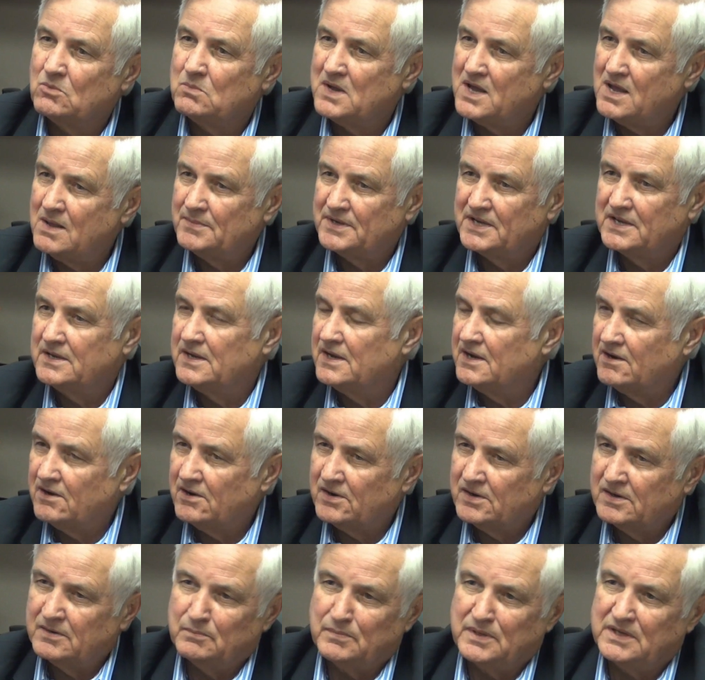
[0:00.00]

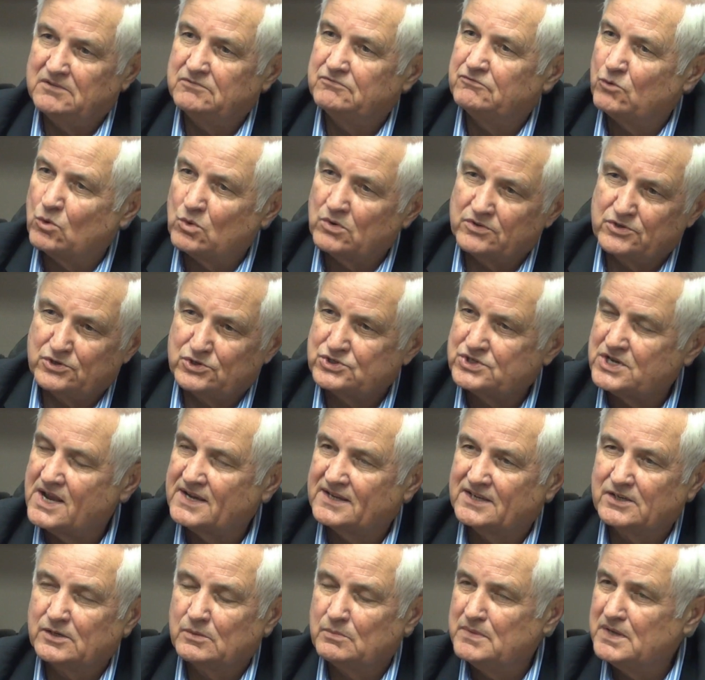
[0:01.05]
Obamacare and be for the
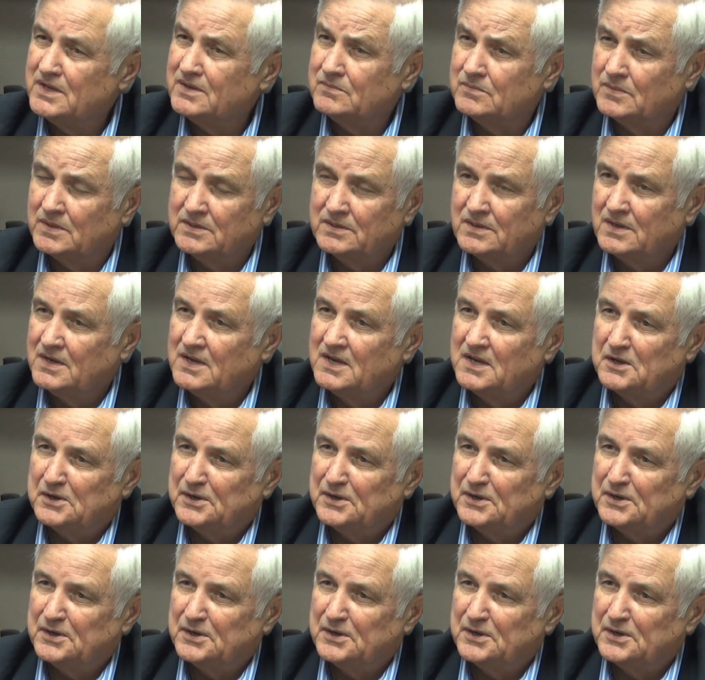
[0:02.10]
Second Amendment.